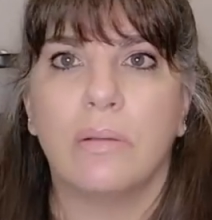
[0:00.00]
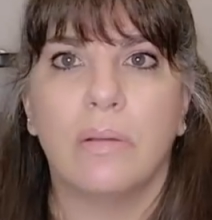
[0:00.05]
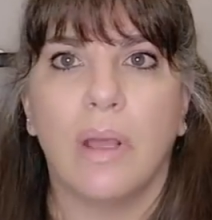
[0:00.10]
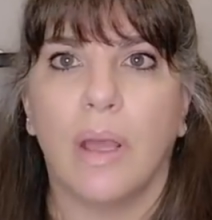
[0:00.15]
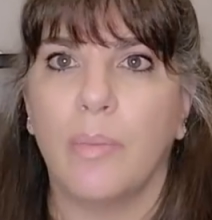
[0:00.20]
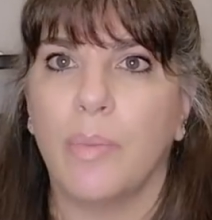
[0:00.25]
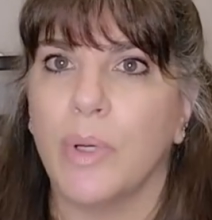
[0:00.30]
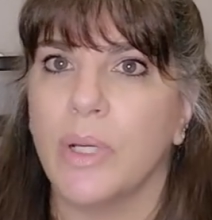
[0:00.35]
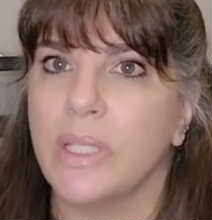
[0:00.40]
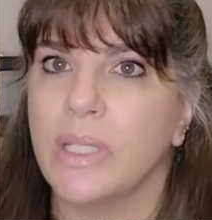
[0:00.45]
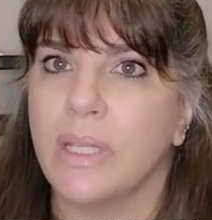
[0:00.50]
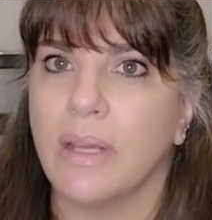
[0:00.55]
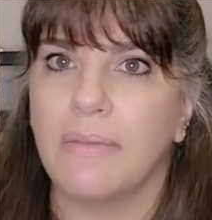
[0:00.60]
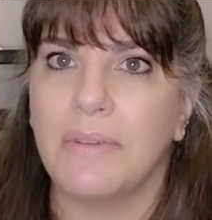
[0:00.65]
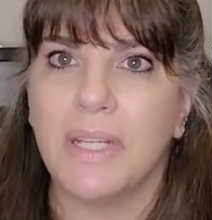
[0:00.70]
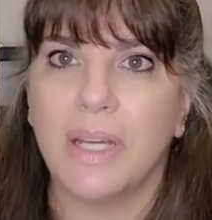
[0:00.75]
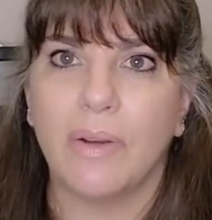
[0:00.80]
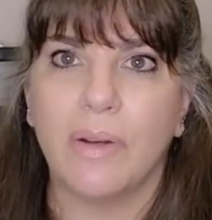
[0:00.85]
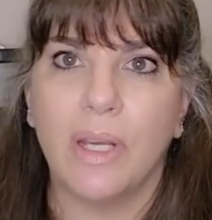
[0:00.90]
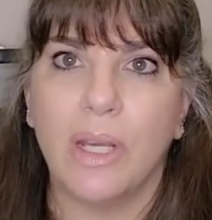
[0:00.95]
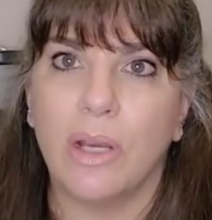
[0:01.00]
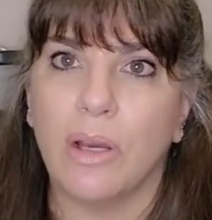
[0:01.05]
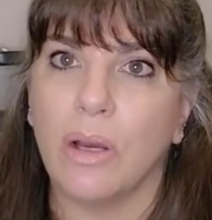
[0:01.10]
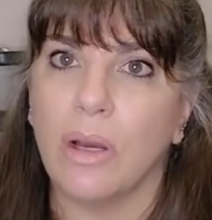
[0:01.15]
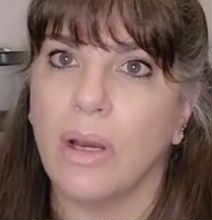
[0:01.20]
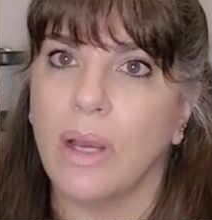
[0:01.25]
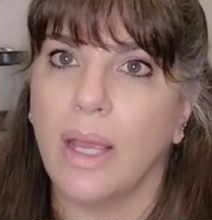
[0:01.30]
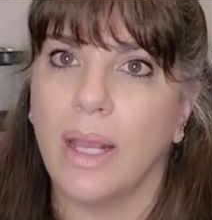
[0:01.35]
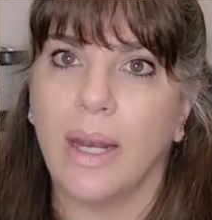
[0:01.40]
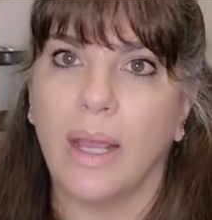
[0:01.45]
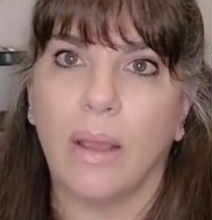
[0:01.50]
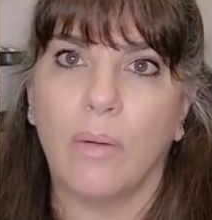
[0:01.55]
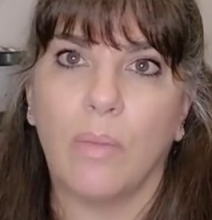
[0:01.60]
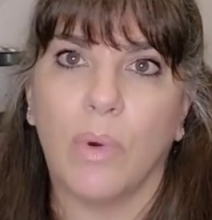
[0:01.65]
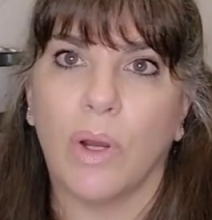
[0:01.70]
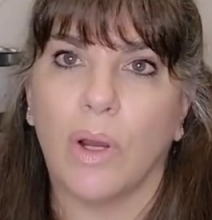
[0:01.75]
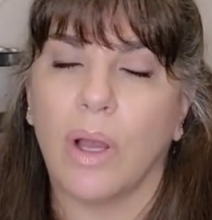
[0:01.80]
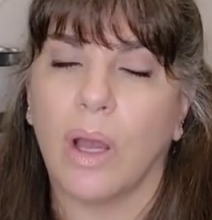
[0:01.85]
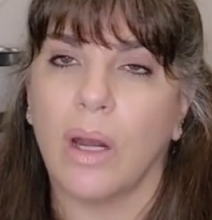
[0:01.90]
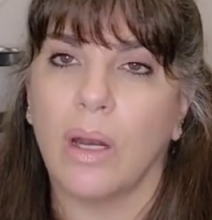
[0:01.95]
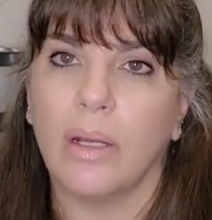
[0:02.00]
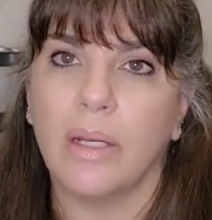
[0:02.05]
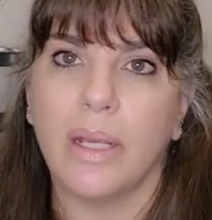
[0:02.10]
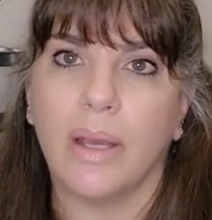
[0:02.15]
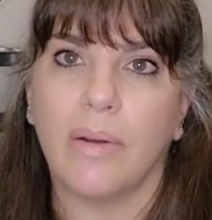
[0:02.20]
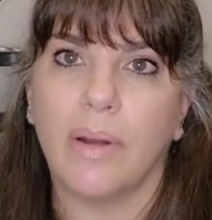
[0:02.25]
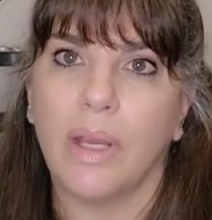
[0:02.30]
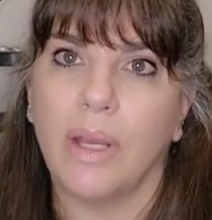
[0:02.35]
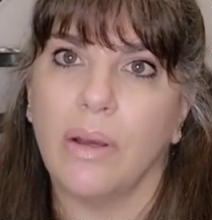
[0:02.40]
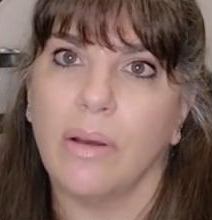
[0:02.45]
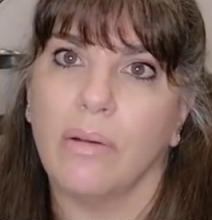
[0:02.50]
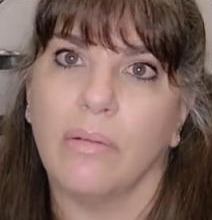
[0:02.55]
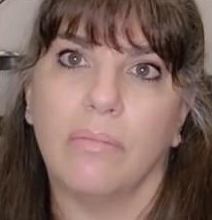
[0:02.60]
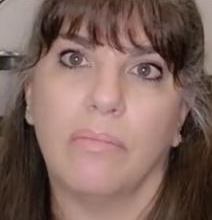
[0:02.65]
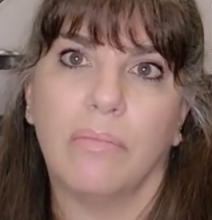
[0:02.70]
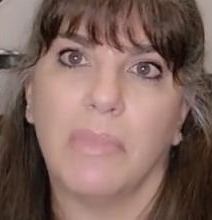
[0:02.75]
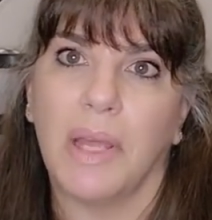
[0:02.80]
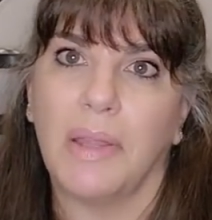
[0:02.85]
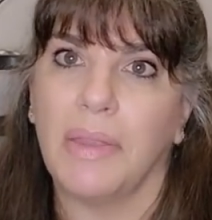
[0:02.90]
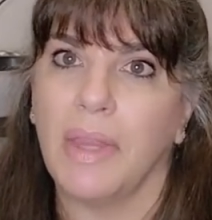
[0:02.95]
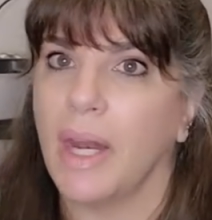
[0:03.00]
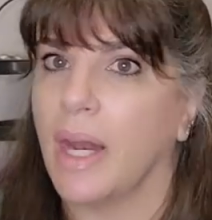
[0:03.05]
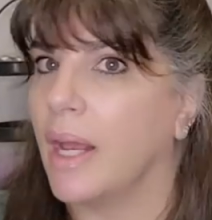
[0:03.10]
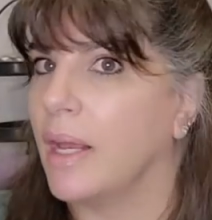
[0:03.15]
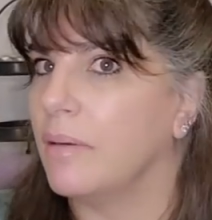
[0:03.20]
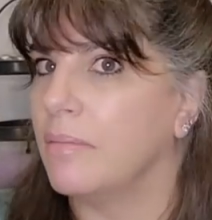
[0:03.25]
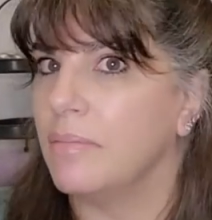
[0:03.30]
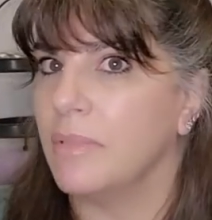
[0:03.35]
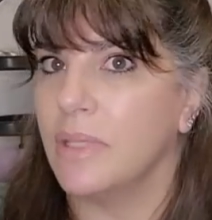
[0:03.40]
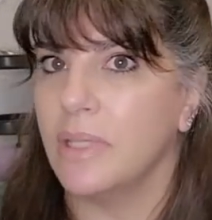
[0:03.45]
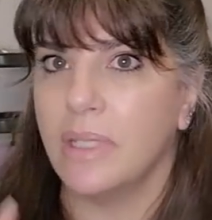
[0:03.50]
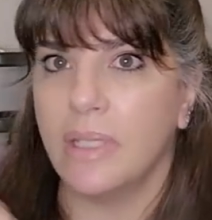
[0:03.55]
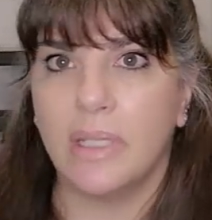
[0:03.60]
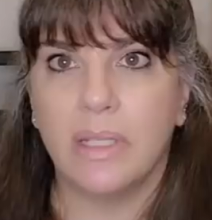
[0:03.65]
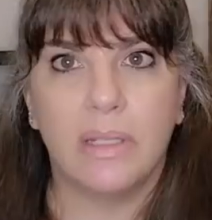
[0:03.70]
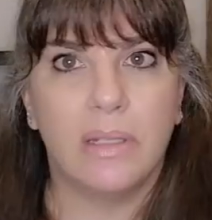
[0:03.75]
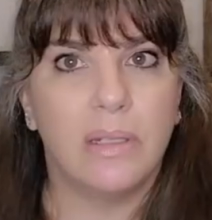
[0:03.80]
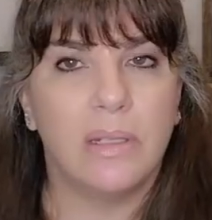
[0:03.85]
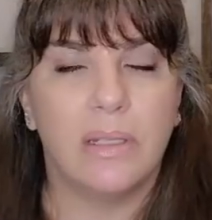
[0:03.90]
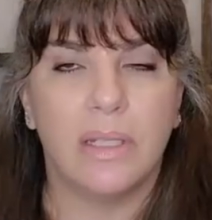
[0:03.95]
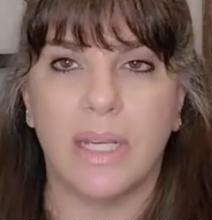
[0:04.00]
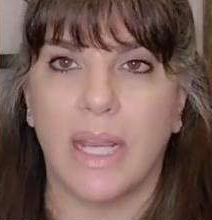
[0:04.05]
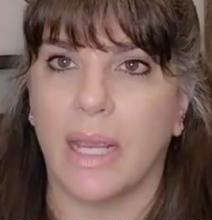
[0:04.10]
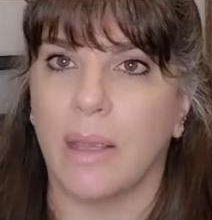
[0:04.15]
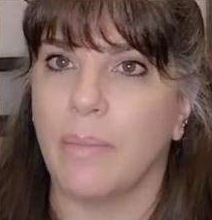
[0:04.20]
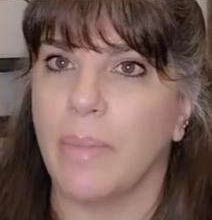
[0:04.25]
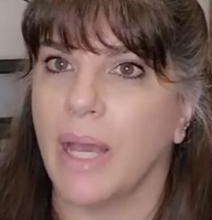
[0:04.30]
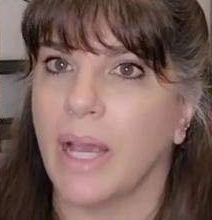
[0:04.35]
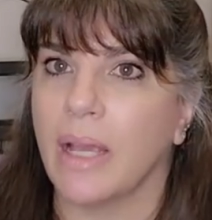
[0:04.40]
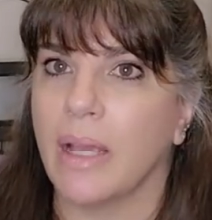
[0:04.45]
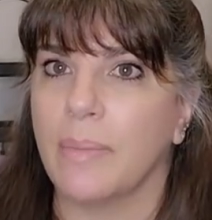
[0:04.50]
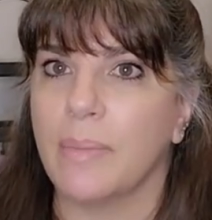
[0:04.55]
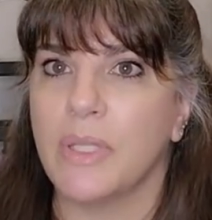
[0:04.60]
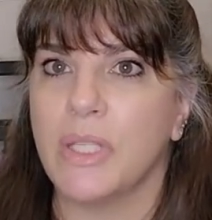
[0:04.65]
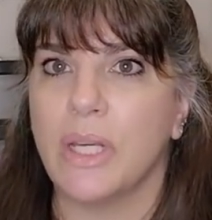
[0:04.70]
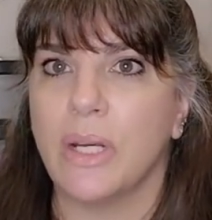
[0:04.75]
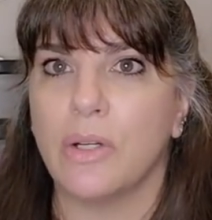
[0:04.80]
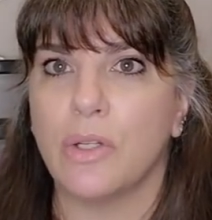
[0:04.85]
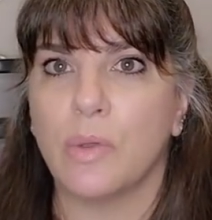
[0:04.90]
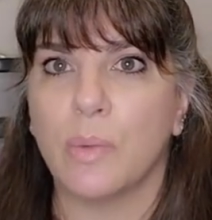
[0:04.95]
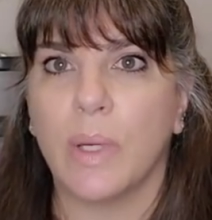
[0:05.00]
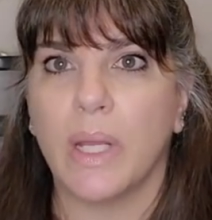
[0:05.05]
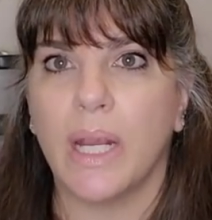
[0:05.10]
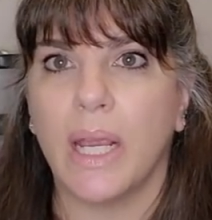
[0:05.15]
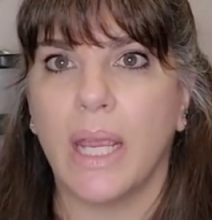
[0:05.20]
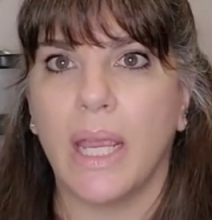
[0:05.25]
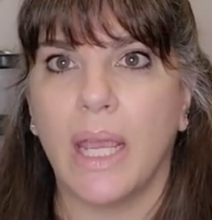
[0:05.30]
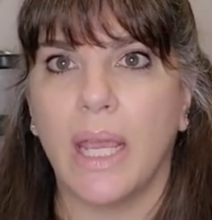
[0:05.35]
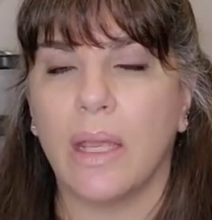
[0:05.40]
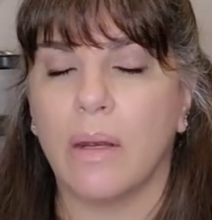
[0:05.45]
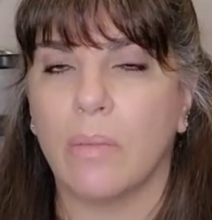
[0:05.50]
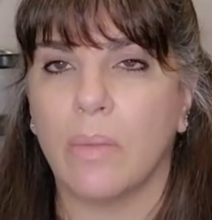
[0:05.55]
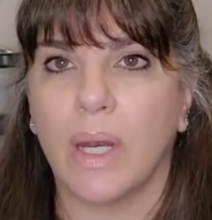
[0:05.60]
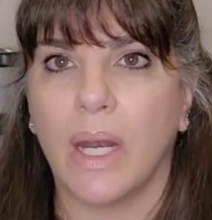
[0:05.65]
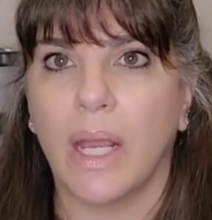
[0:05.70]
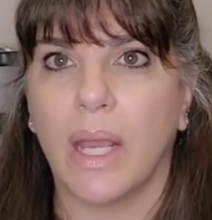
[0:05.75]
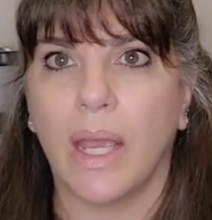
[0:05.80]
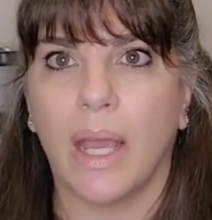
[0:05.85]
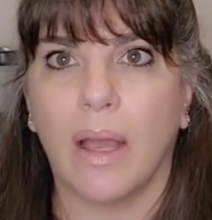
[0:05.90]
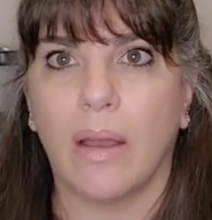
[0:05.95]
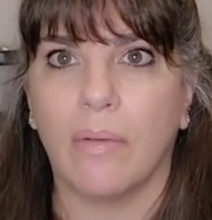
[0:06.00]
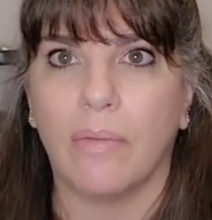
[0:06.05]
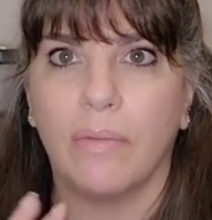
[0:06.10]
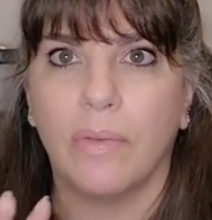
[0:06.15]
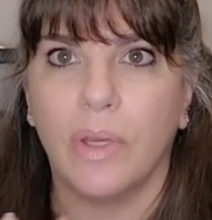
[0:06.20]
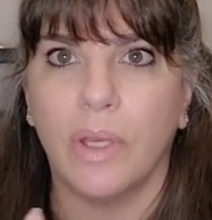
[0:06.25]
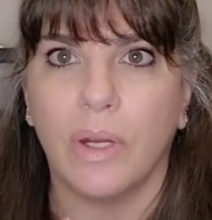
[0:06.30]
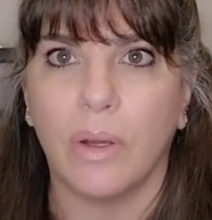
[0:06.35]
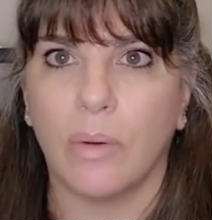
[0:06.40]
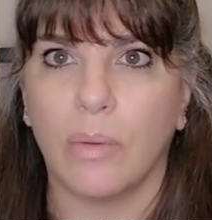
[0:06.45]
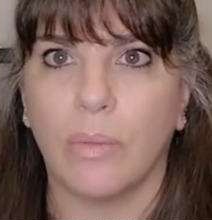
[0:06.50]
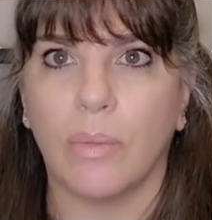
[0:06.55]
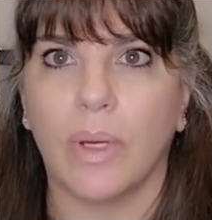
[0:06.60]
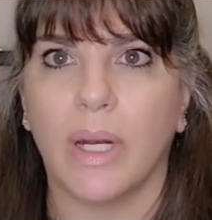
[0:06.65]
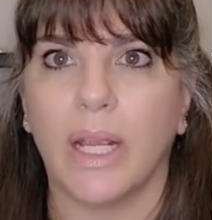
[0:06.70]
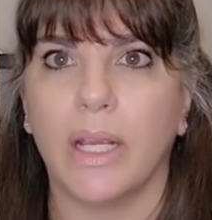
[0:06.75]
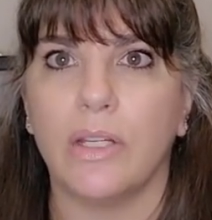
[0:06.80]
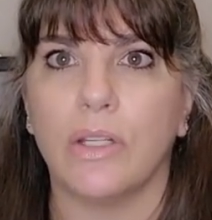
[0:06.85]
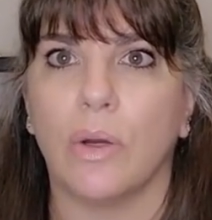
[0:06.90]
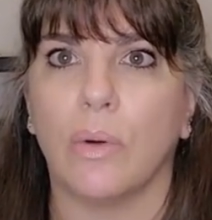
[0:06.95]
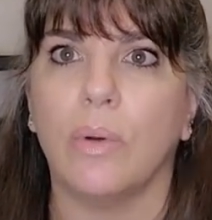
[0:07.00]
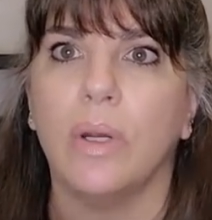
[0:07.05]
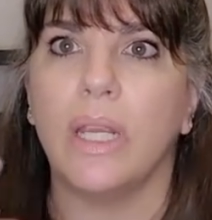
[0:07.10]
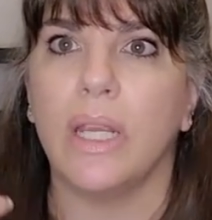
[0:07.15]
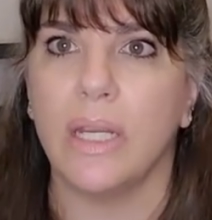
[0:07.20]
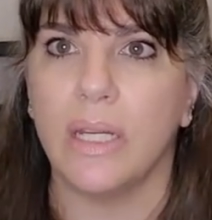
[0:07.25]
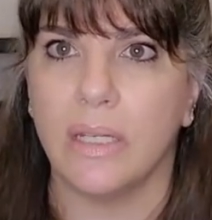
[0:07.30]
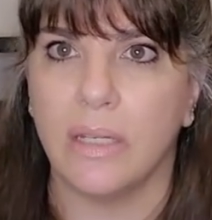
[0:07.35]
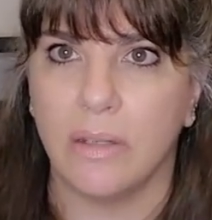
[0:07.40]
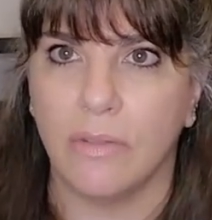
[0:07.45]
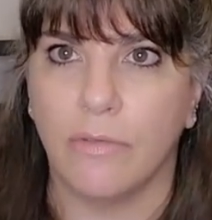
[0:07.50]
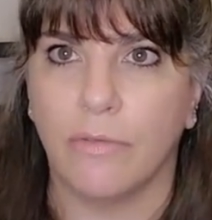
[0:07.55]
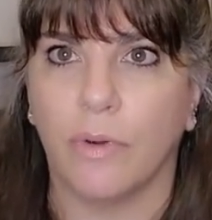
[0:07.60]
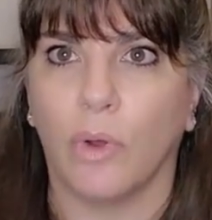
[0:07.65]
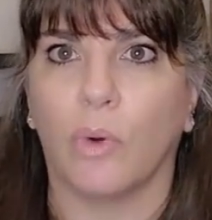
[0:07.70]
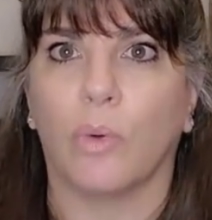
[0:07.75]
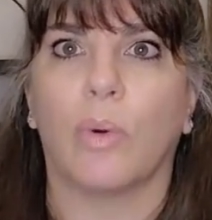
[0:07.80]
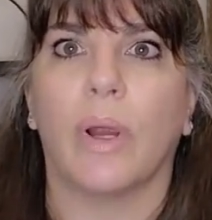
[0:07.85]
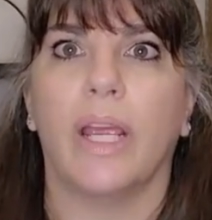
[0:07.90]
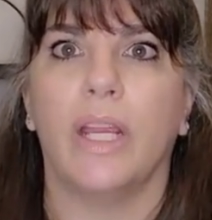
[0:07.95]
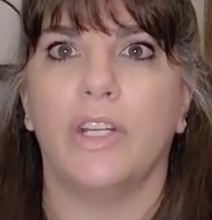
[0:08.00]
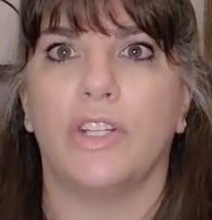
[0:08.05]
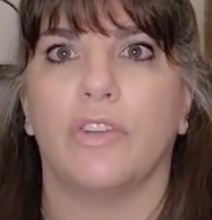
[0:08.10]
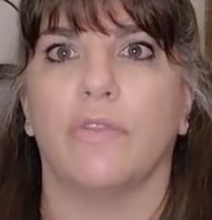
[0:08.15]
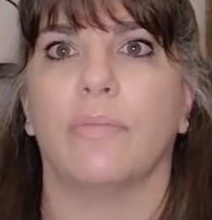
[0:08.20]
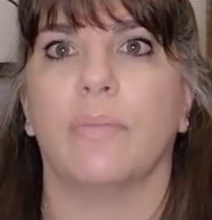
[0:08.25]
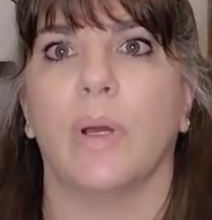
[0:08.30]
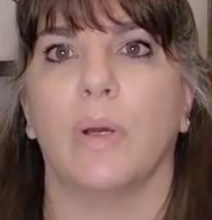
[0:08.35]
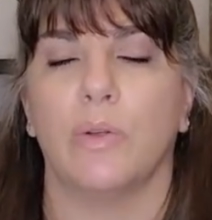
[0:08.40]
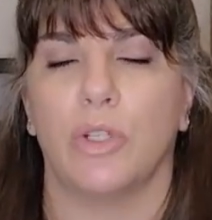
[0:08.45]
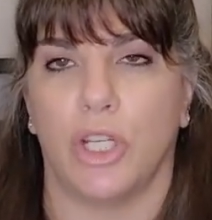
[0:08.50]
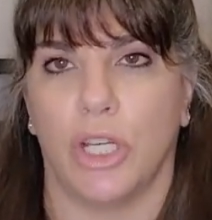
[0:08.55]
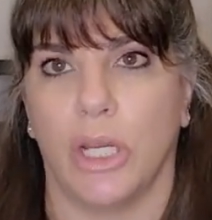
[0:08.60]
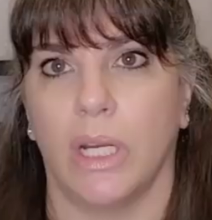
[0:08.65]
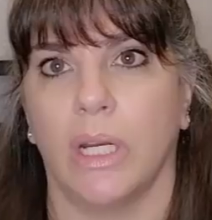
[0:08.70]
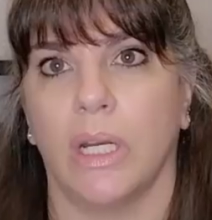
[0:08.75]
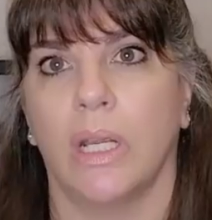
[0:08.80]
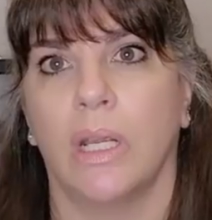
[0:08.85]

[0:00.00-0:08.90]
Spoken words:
I bring stuff down here and I work on it down here. And then I take it back upstairs when I can, when I have, when I don't need full range of motion.